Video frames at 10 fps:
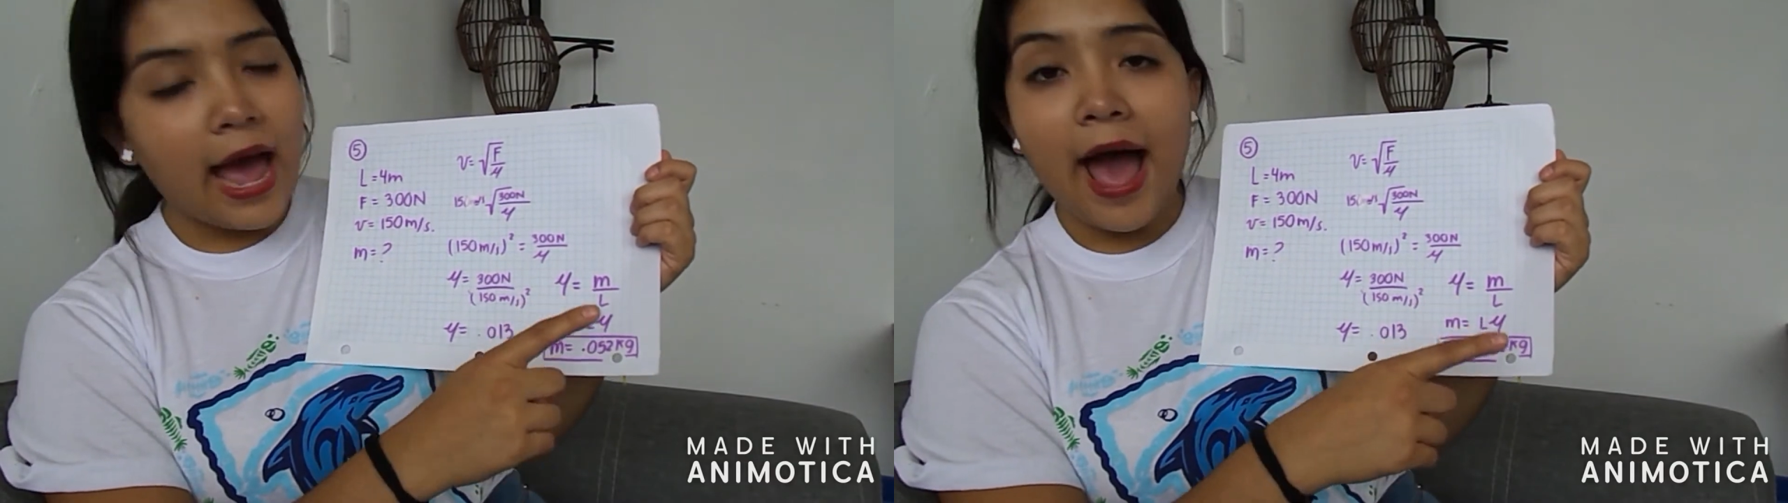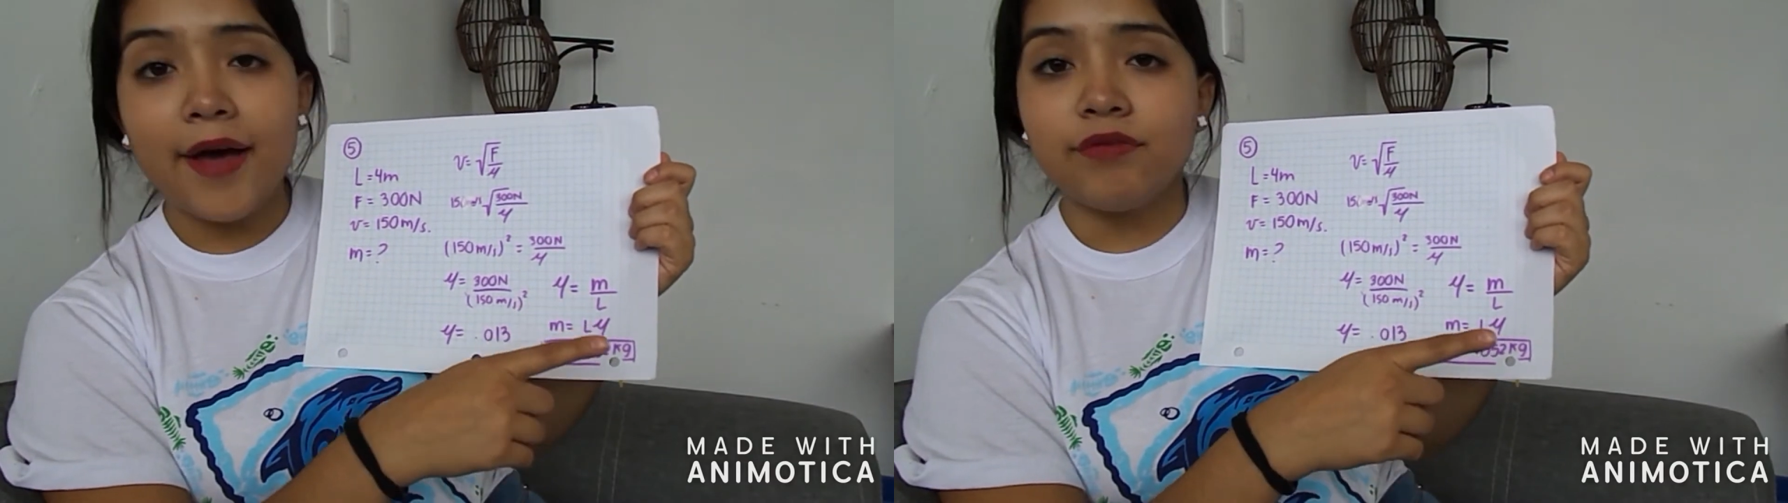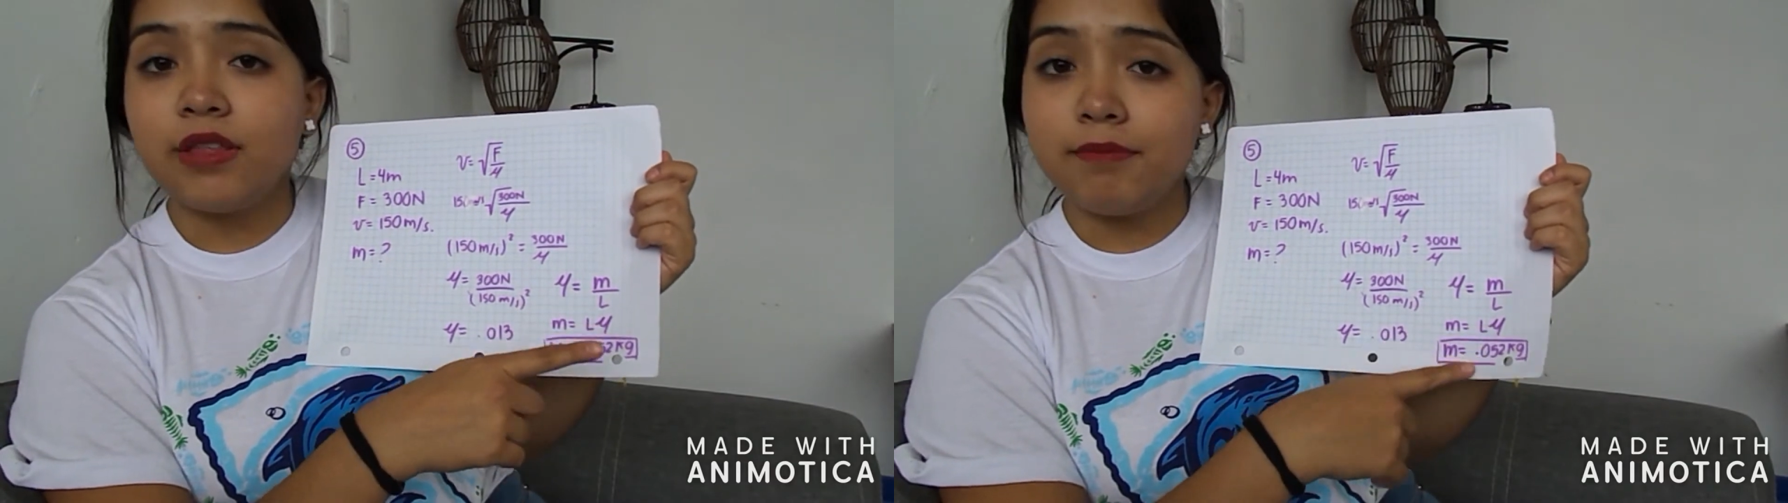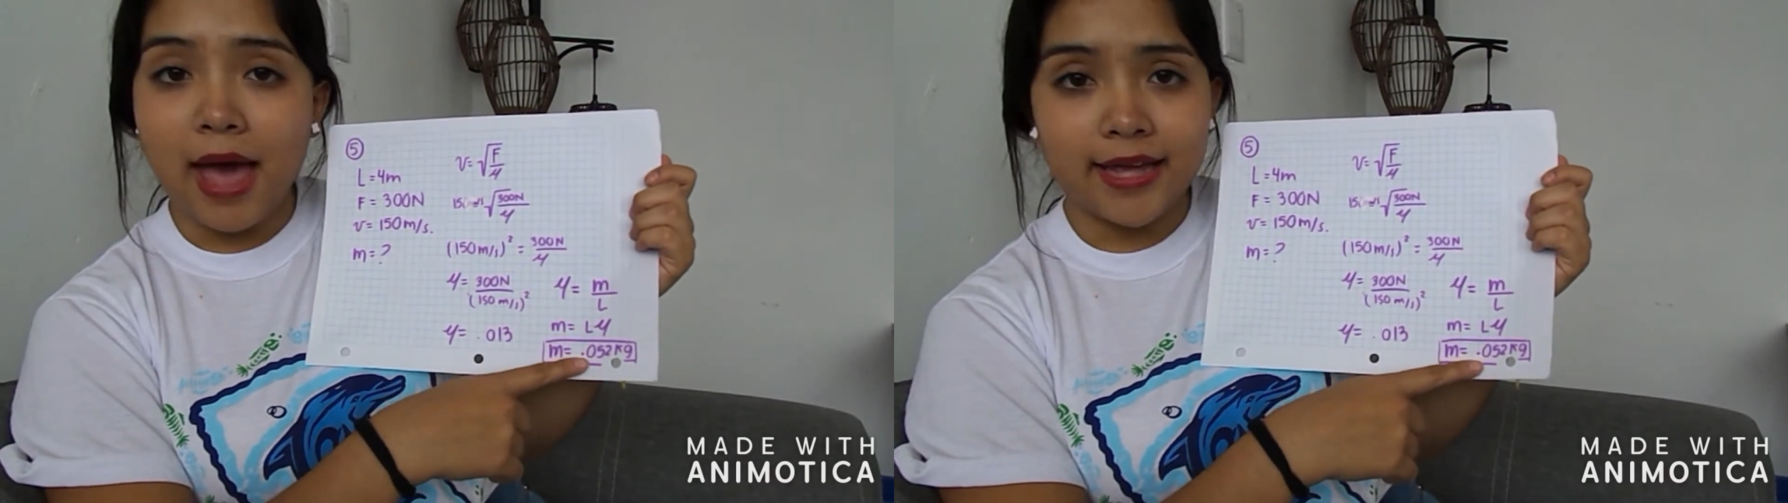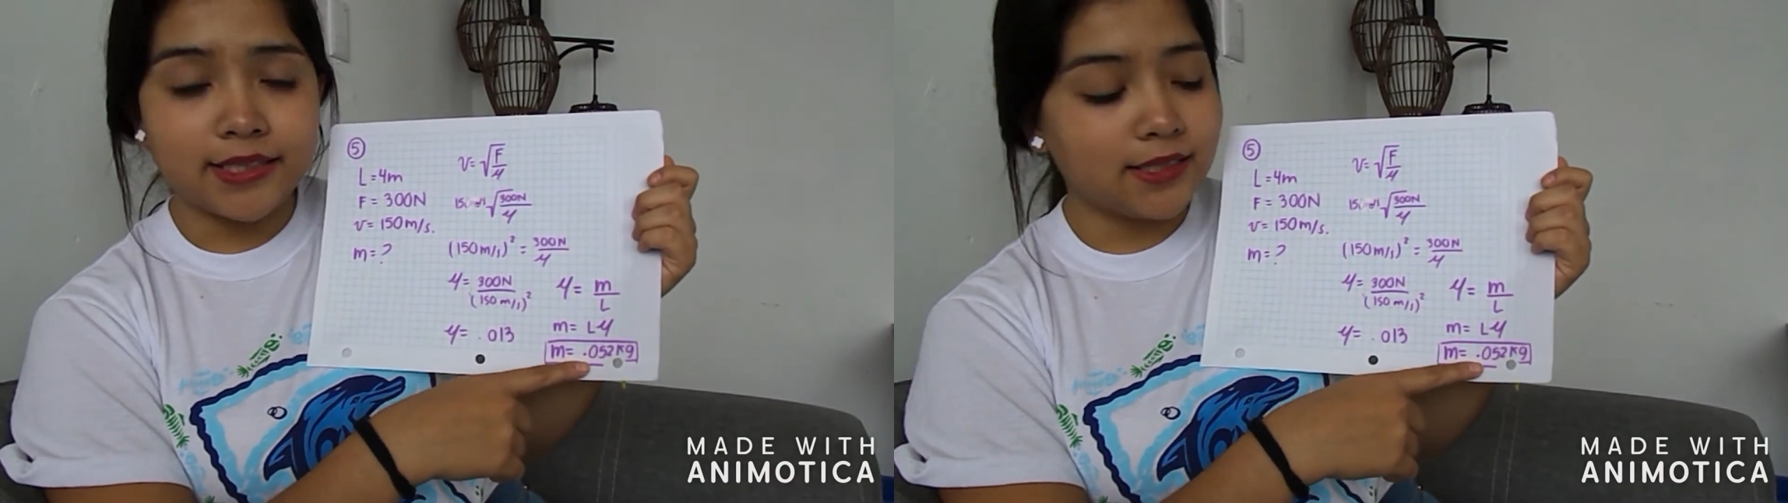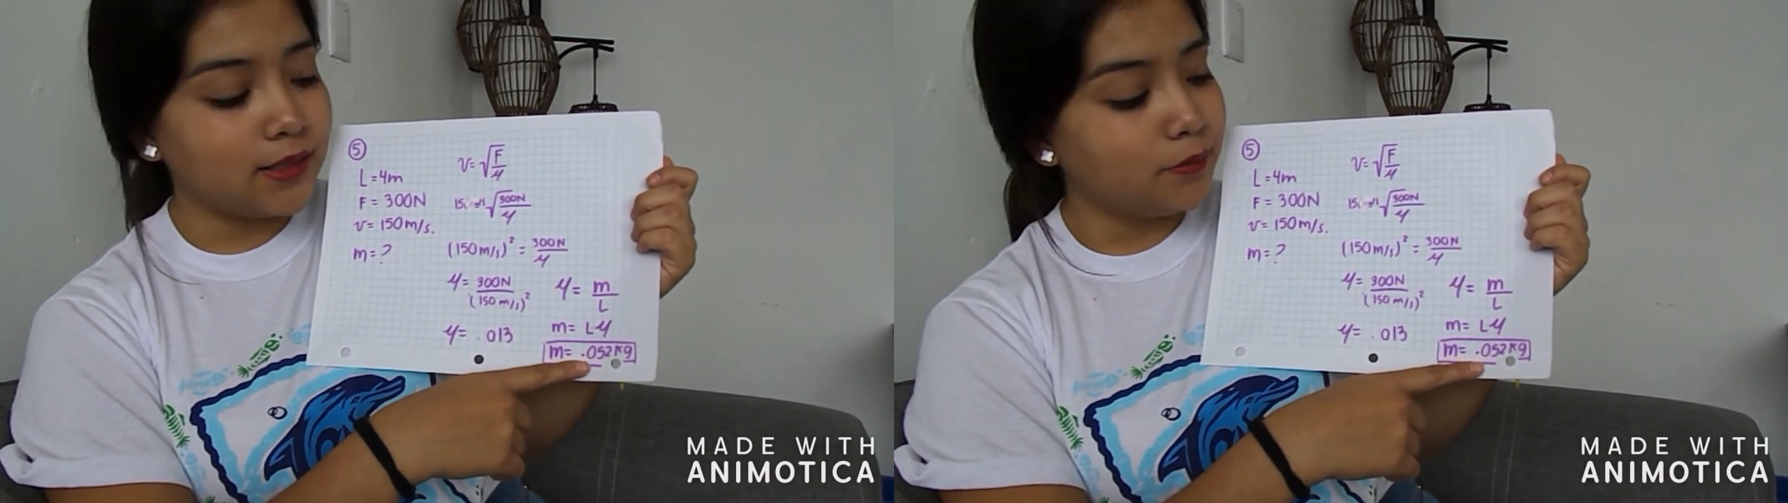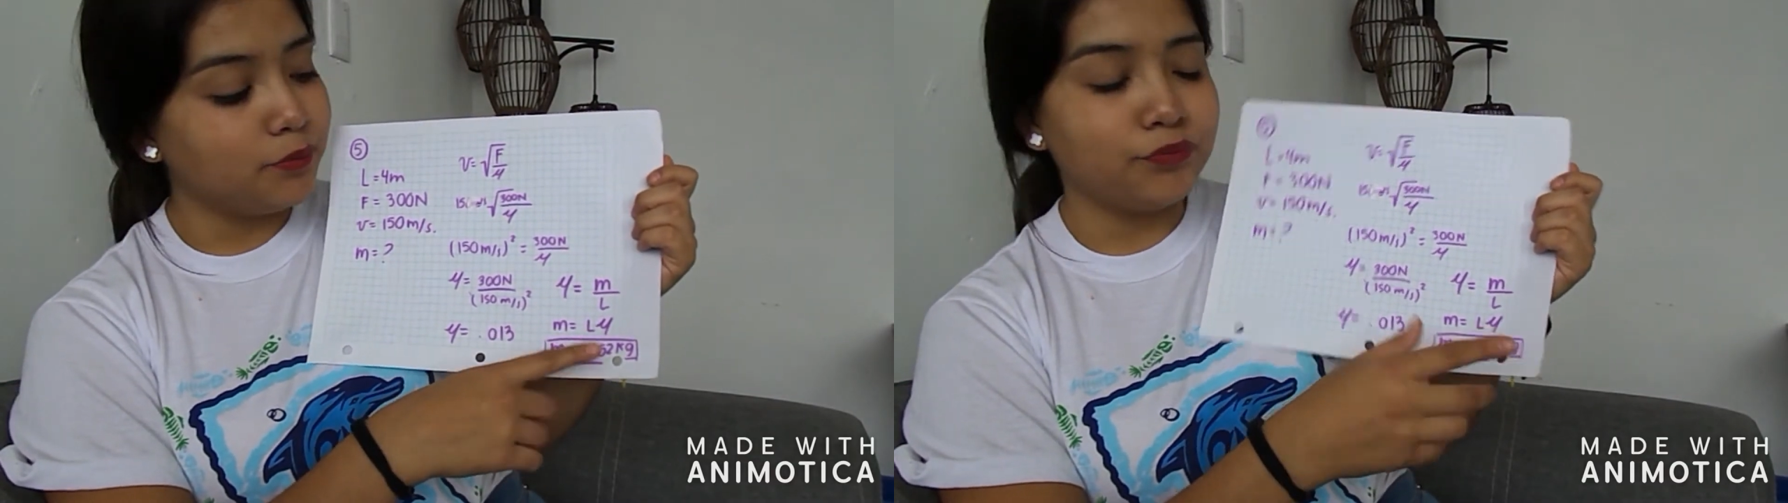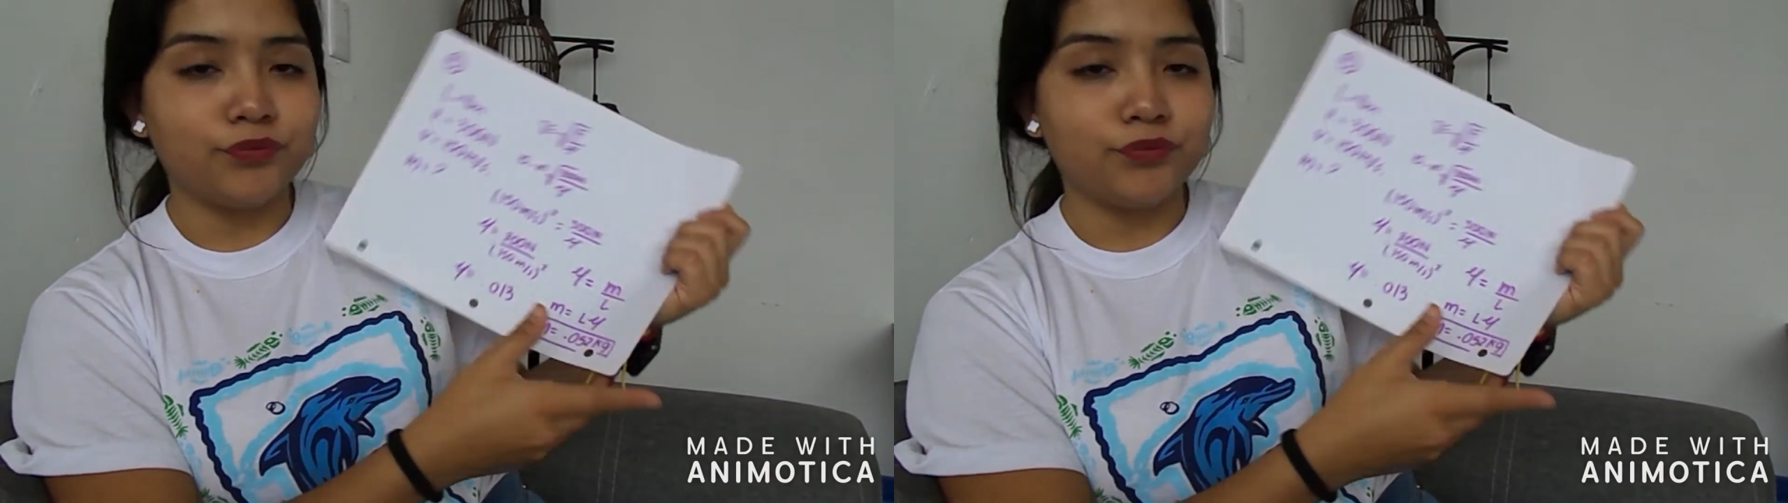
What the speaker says: have the mass.